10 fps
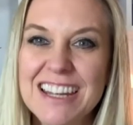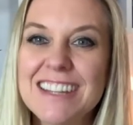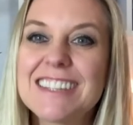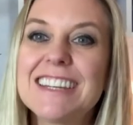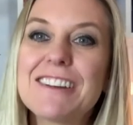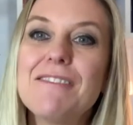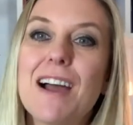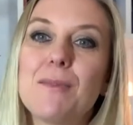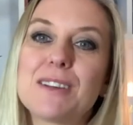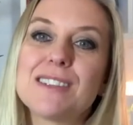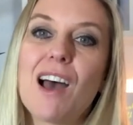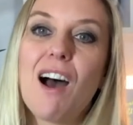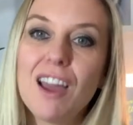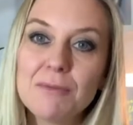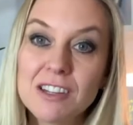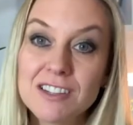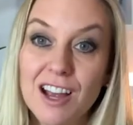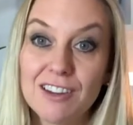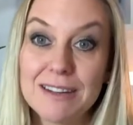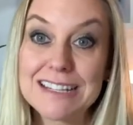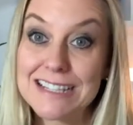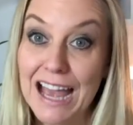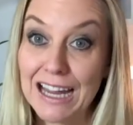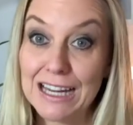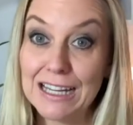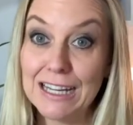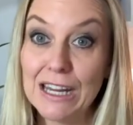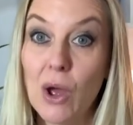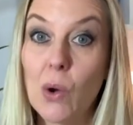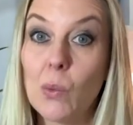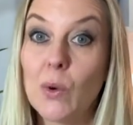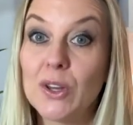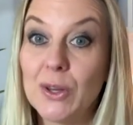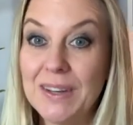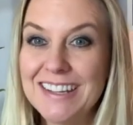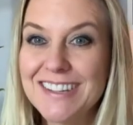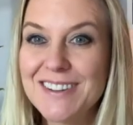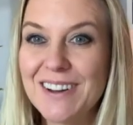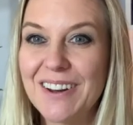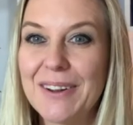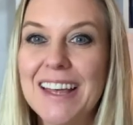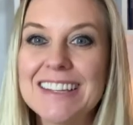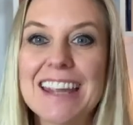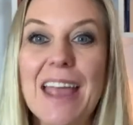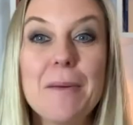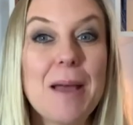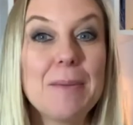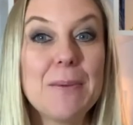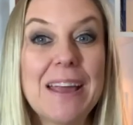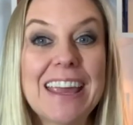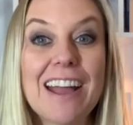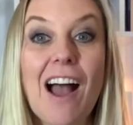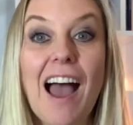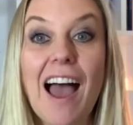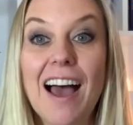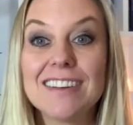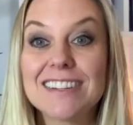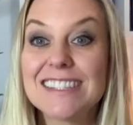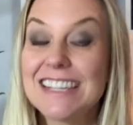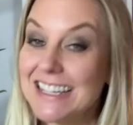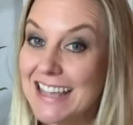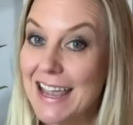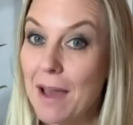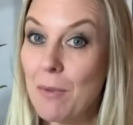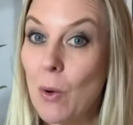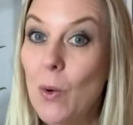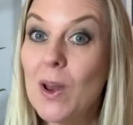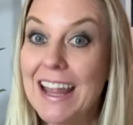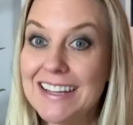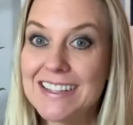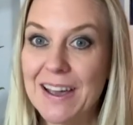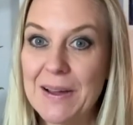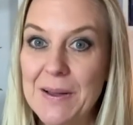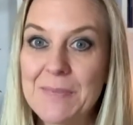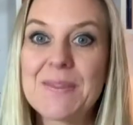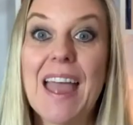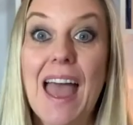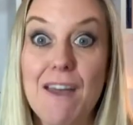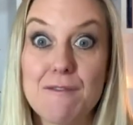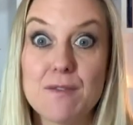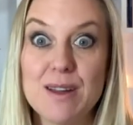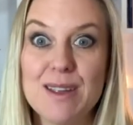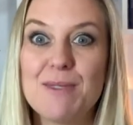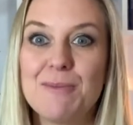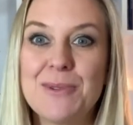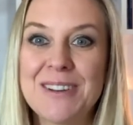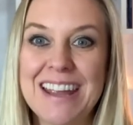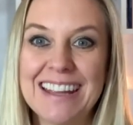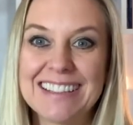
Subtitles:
Stick around because I'm going to tell you exactly what you need to do to get your baby waking at 6 a.m. or later every morning.